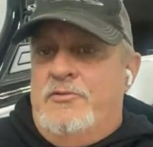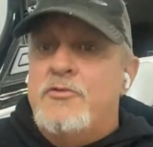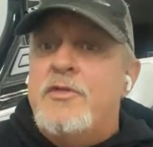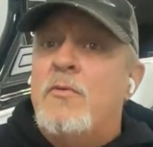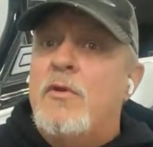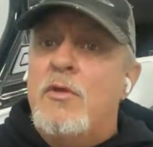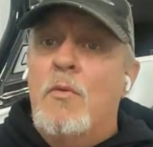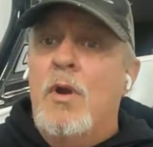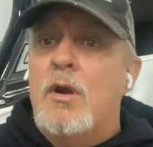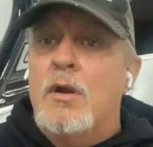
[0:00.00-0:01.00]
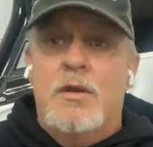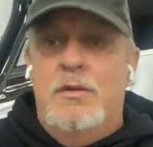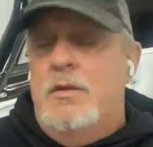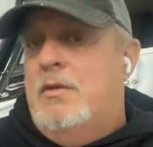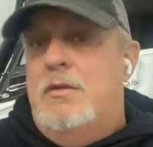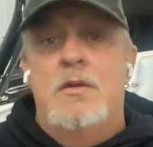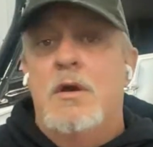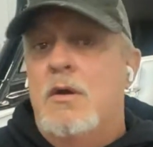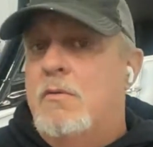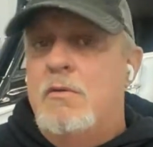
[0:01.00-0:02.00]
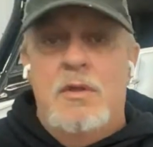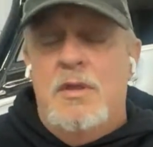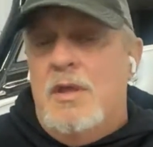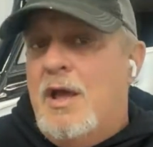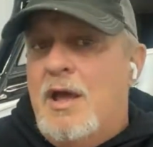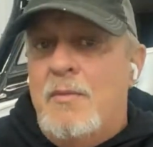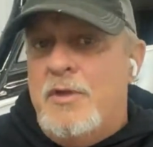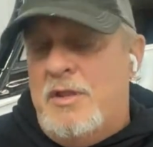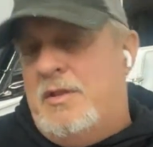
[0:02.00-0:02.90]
do they really work? No. I mean,